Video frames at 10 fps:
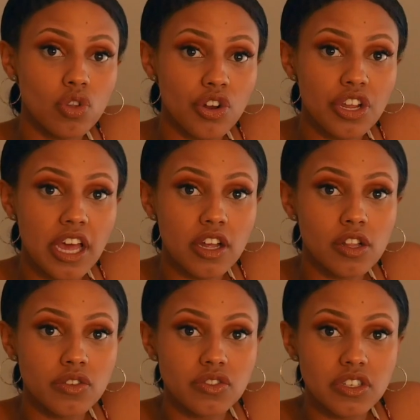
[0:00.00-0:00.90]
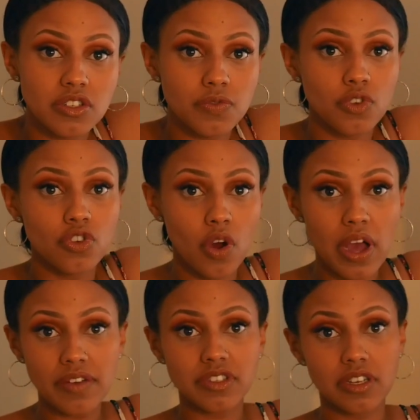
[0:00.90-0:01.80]
learning how to close deals if you don't
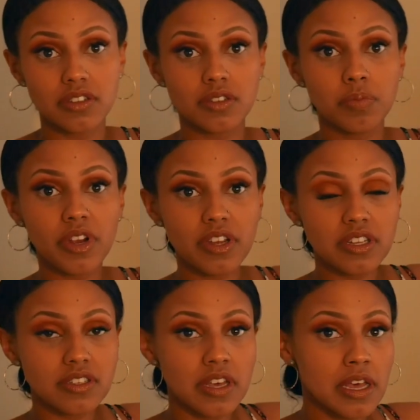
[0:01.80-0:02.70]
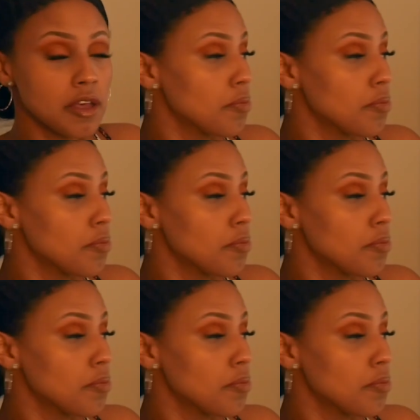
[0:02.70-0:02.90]
have sales experience.